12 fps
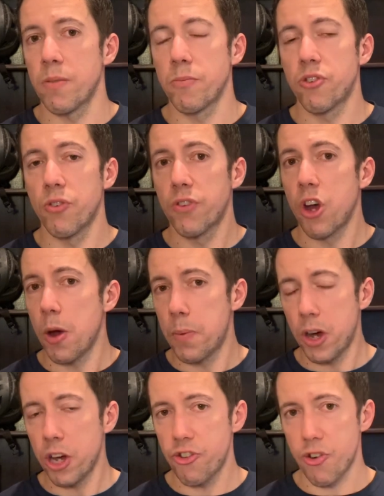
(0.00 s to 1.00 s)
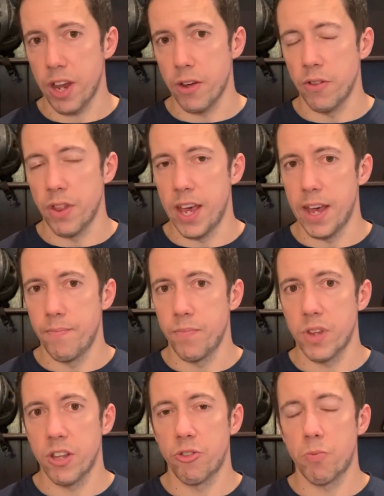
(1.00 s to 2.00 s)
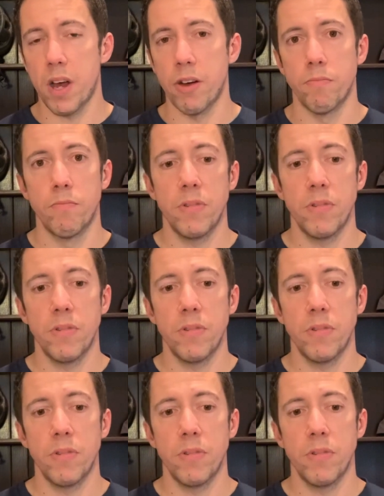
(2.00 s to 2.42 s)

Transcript: sort of carbohydrate on there as well,